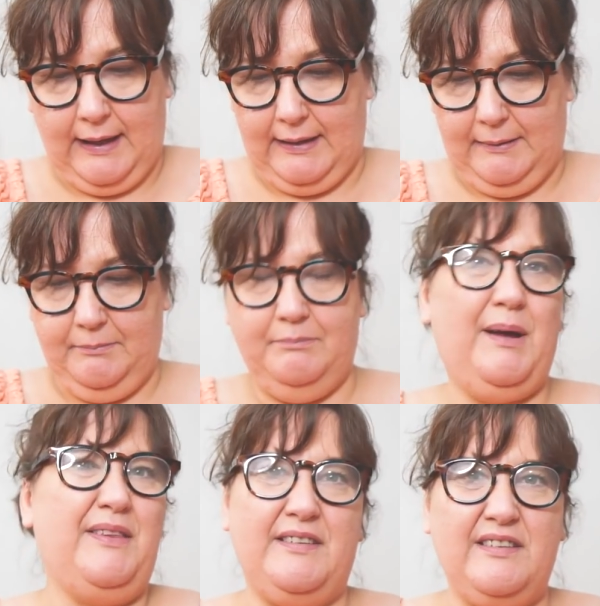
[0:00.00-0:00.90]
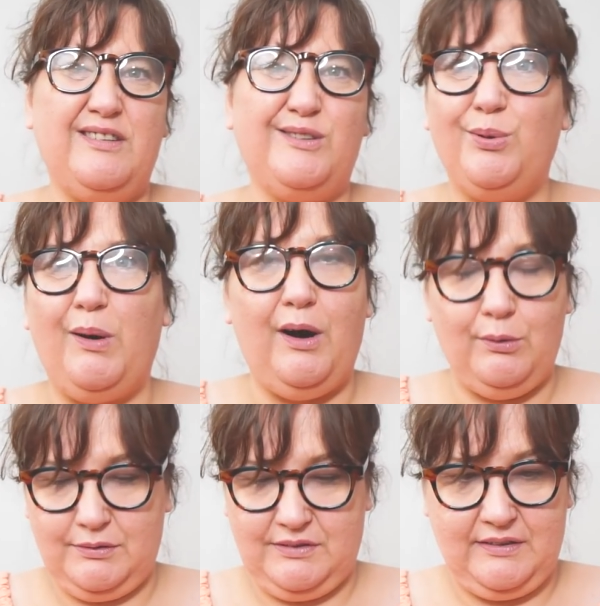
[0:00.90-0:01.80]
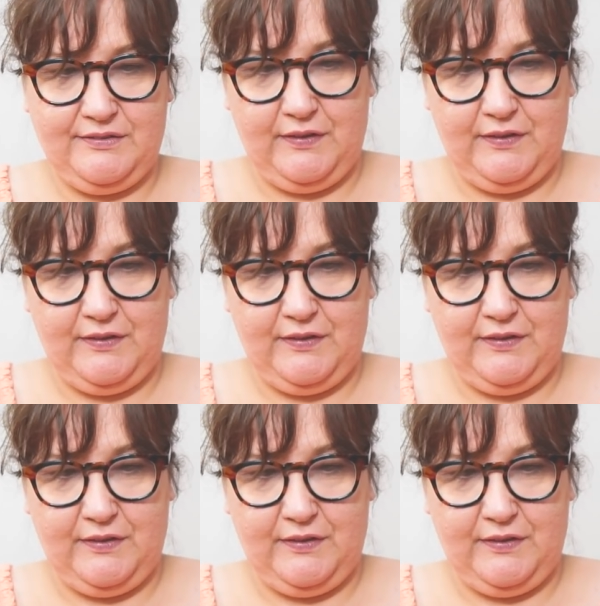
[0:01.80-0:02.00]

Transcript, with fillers: Um, but this is a 12, so it's